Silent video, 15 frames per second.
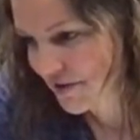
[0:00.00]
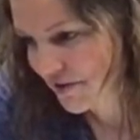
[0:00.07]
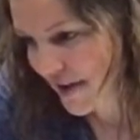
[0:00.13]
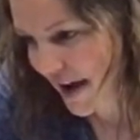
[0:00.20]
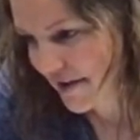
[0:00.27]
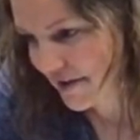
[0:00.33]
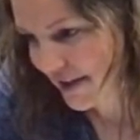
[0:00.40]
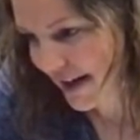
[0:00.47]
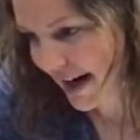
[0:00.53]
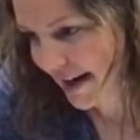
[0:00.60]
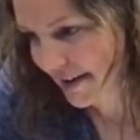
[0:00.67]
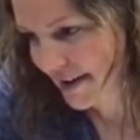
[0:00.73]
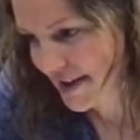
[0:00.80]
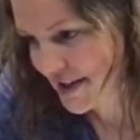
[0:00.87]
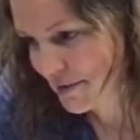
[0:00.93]
favor
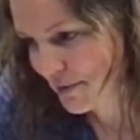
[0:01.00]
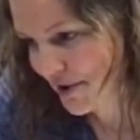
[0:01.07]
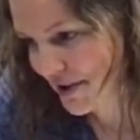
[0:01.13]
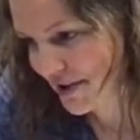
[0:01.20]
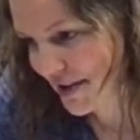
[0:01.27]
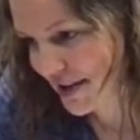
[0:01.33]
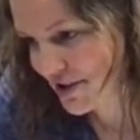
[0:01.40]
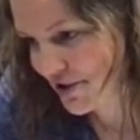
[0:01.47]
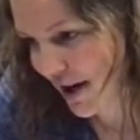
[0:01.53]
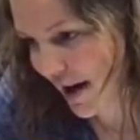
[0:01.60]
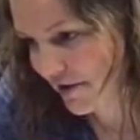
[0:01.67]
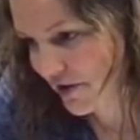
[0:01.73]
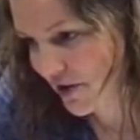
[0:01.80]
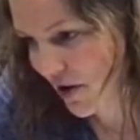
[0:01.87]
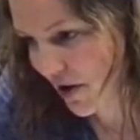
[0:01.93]
aliens, but could they travel